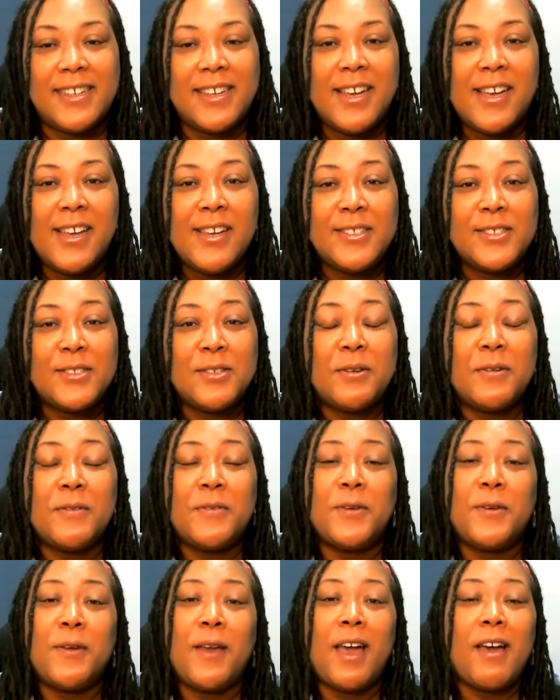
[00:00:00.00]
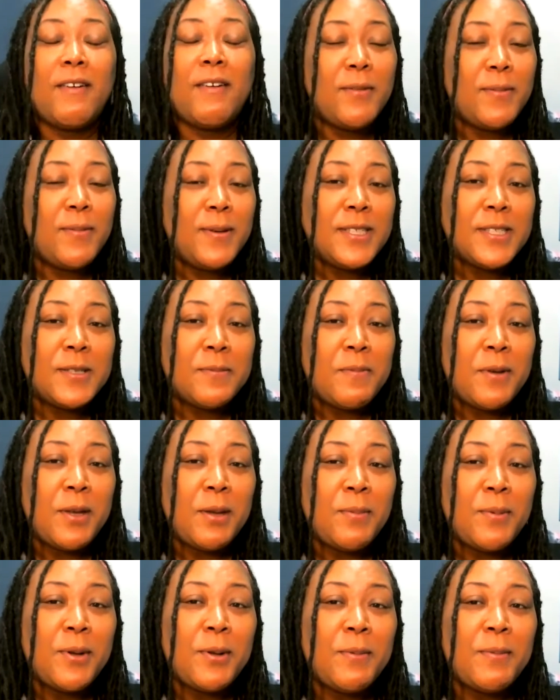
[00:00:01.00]
So if you have a piece of paper, make
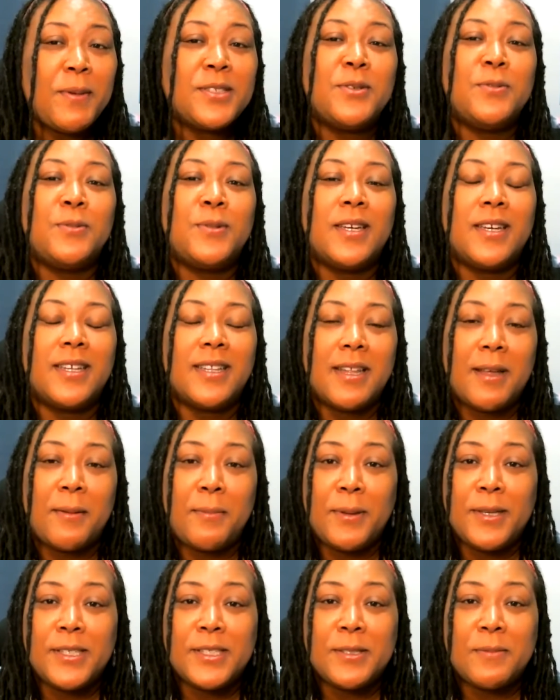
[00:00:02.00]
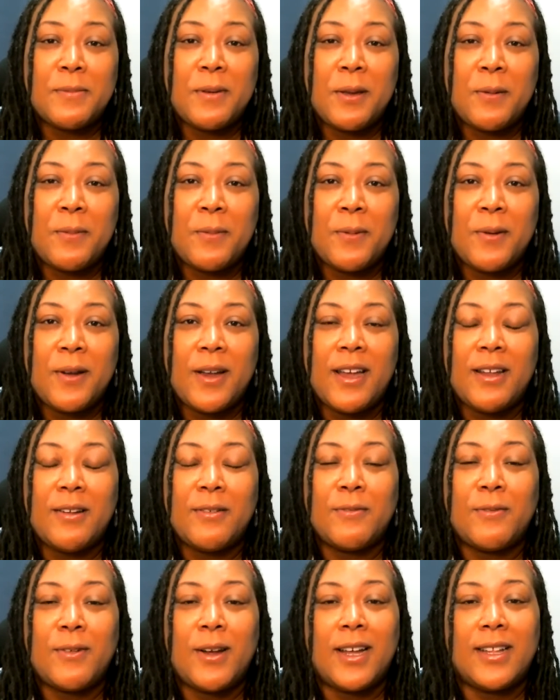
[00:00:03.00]
sure you get that piece of paper and
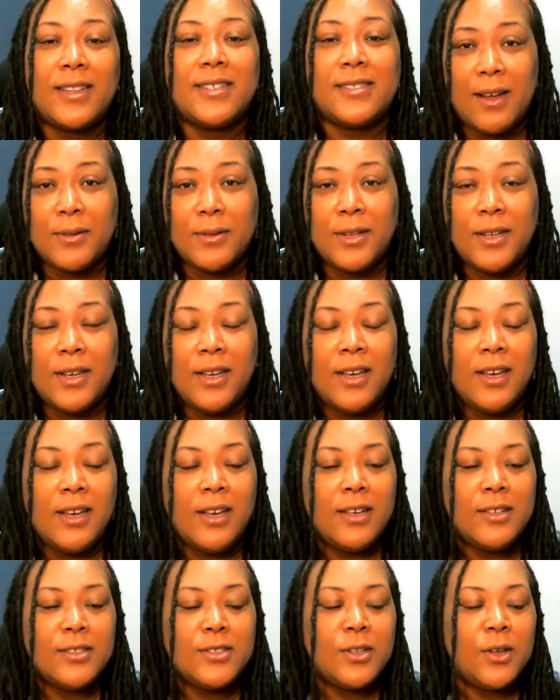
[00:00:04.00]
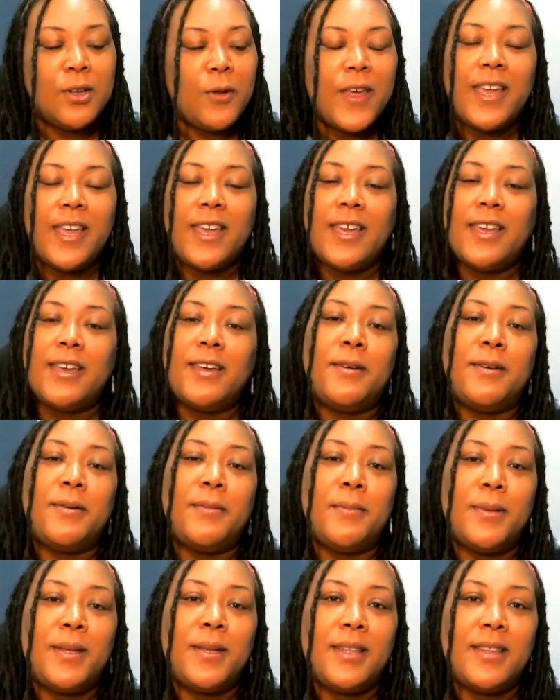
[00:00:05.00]
write this down. So the
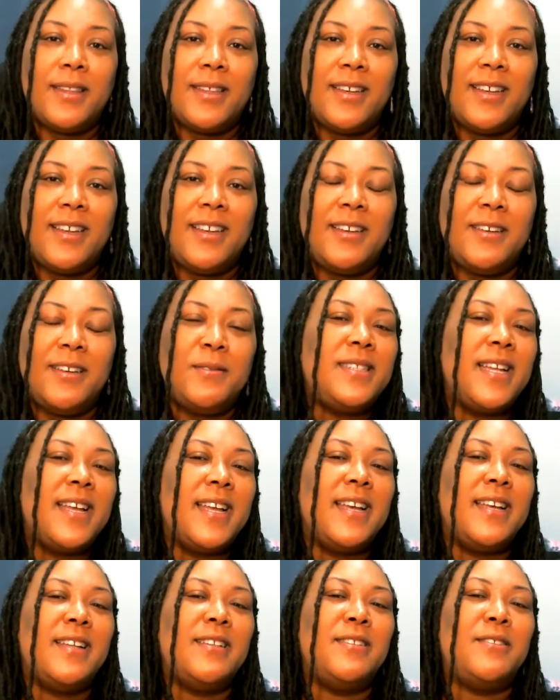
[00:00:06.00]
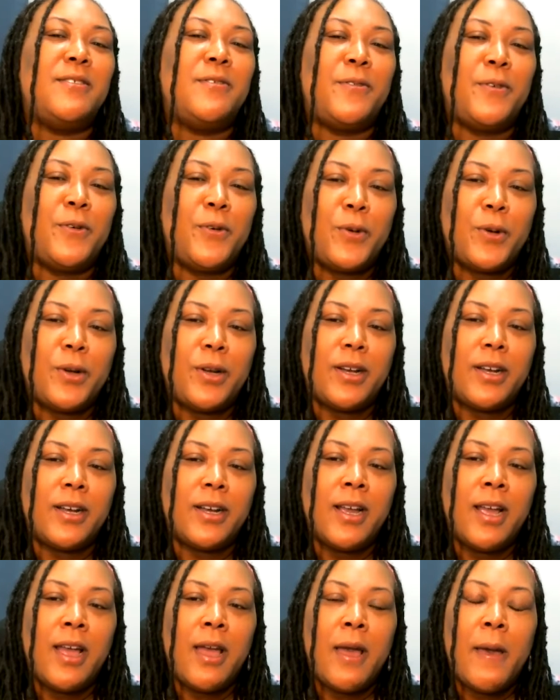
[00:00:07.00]
M stands for
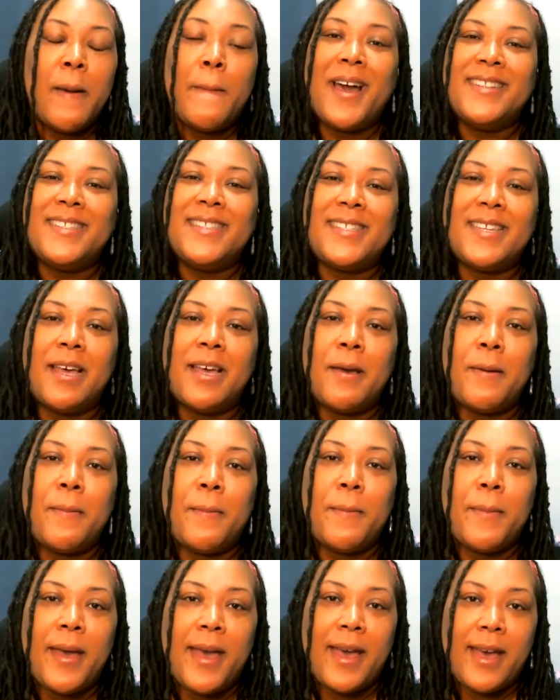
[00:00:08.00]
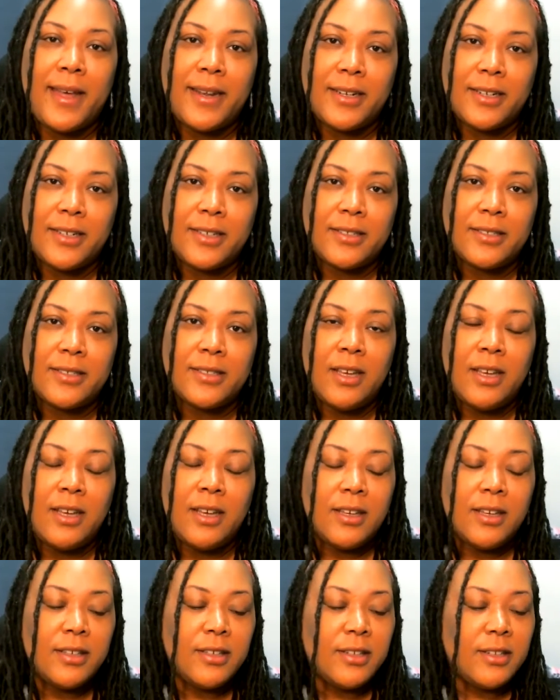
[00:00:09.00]
mindset matters.
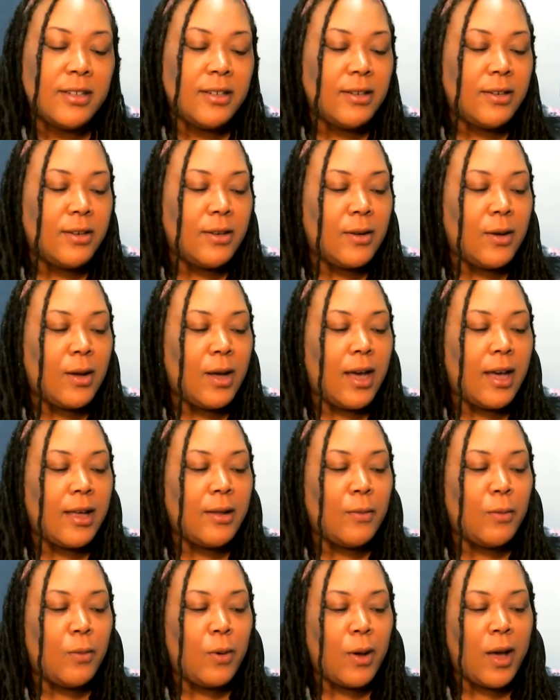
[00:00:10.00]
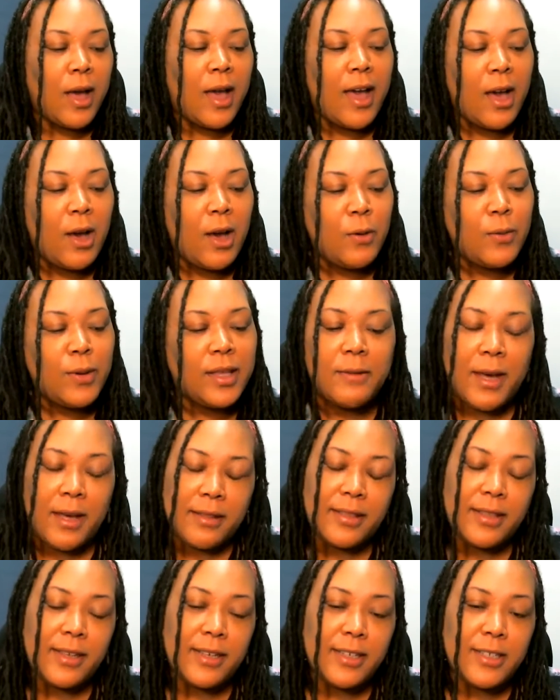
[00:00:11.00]
You know, how we think
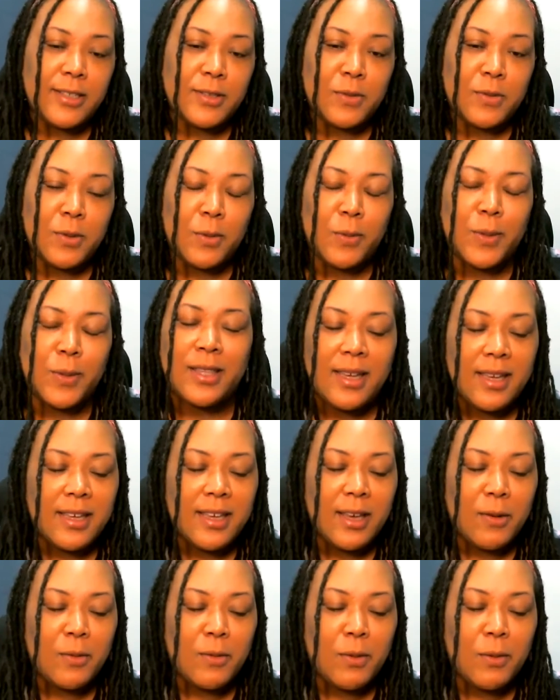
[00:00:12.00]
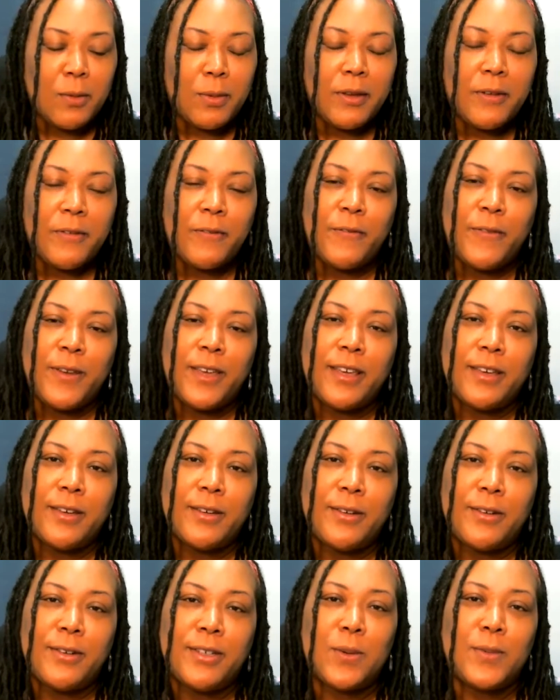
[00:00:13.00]
about things, what we think and what we feel
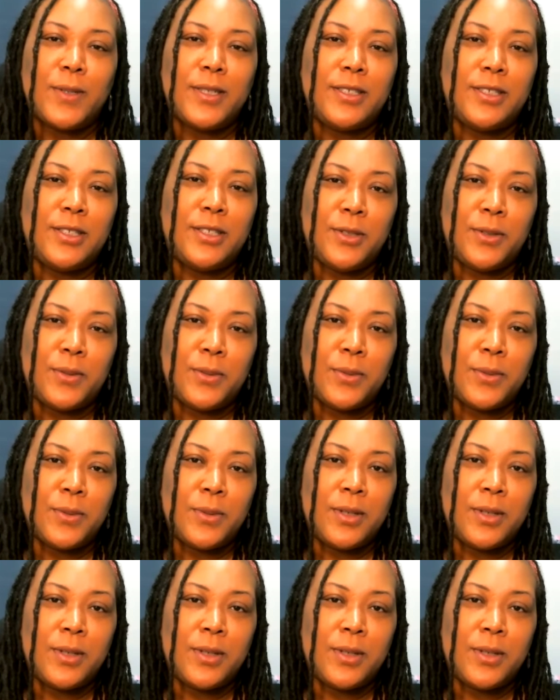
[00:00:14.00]
is what we do,